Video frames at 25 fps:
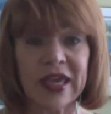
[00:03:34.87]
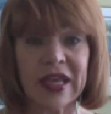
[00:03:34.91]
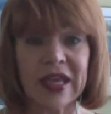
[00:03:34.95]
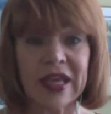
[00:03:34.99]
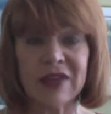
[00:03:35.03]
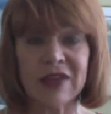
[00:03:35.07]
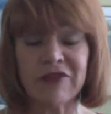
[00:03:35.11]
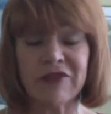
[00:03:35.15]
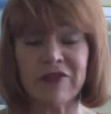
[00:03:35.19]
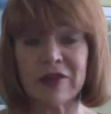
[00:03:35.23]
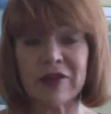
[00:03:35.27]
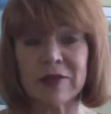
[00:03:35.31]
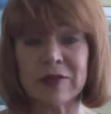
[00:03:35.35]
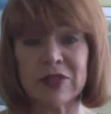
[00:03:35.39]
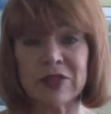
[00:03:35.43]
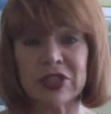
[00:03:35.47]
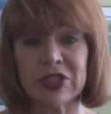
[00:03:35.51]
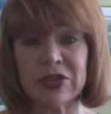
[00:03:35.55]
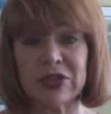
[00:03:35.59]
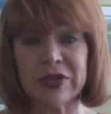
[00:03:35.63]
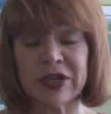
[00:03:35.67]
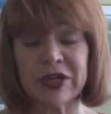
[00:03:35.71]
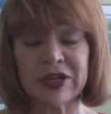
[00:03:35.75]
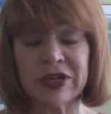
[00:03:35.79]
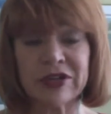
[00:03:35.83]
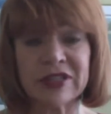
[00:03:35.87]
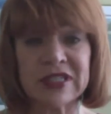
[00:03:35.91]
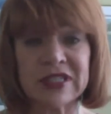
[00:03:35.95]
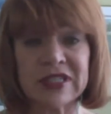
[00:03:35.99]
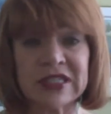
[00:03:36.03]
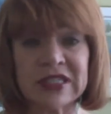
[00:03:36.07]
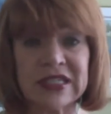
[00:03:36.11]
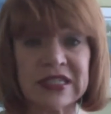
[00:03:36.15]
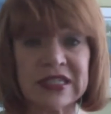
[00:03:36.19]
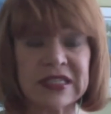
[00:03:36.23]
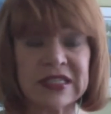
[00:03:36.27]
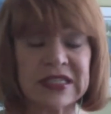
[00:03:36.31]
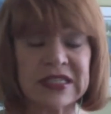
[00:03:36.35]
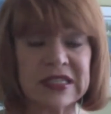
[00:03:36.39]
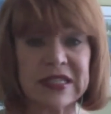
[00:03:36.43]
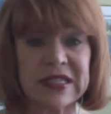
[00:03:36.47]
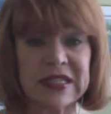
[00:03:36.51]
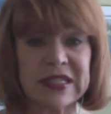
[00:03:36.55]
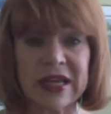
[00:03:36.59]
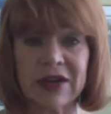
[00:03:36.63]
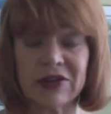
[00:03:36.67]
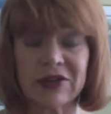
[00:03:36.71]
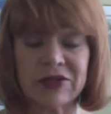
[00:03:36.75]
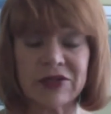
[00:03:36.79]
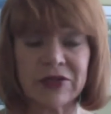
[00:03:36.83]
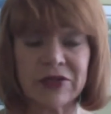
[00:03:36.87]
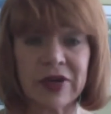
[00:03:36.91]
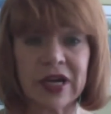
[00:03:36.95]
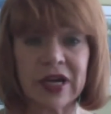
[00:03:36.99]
Getting from 260 down